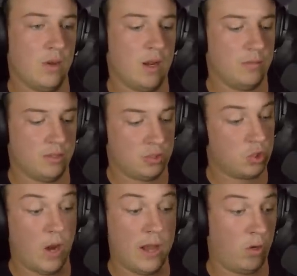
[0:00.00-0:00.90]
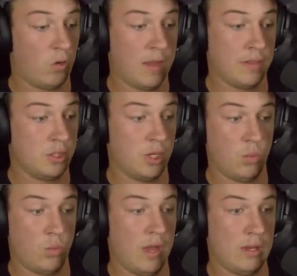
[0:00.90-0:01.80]
and I'm just trying to grind this shit
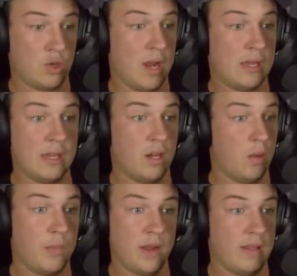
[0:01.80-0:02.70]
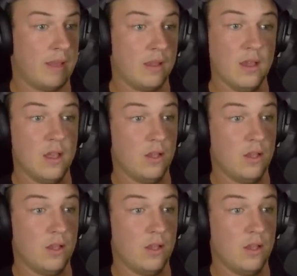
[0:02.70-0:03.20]
away, try and get it up by like,